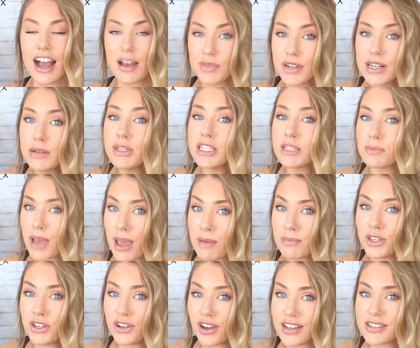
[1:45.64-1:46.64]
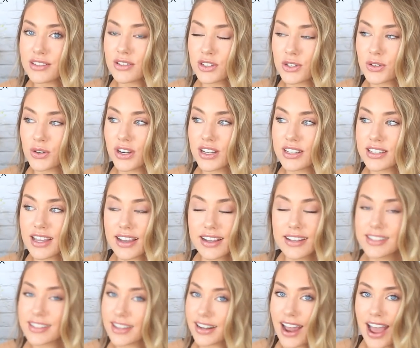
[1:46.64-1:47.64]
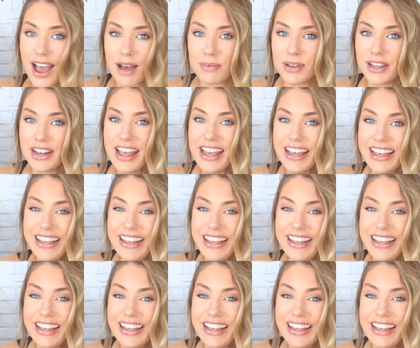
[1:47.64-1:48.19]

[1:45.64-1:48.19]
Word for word: I'm going to be spamming you guys on stories like it's going to happen.